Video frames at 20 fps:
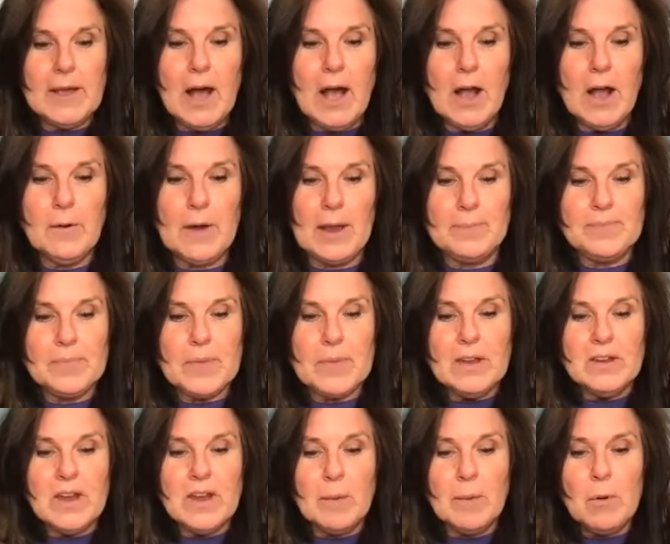All right.
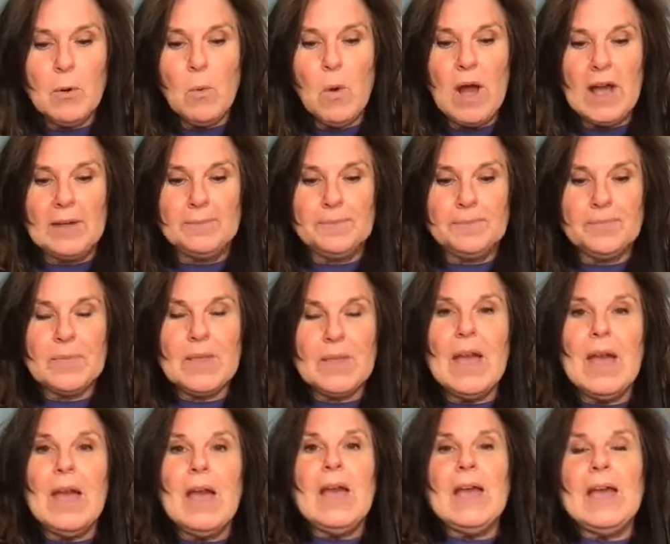Number one,
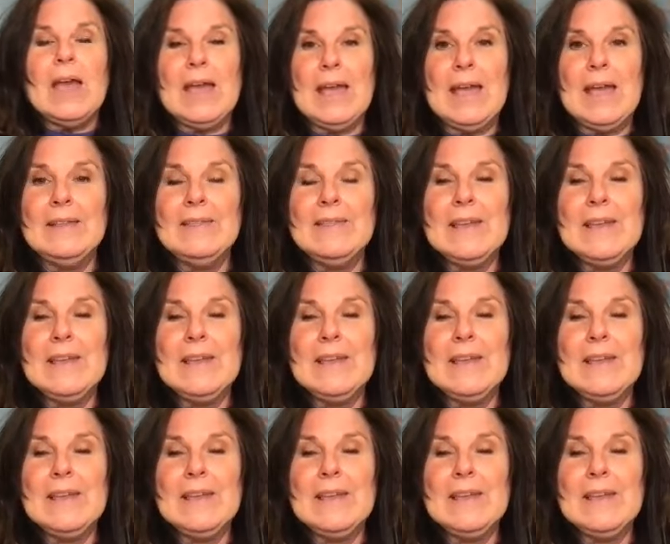in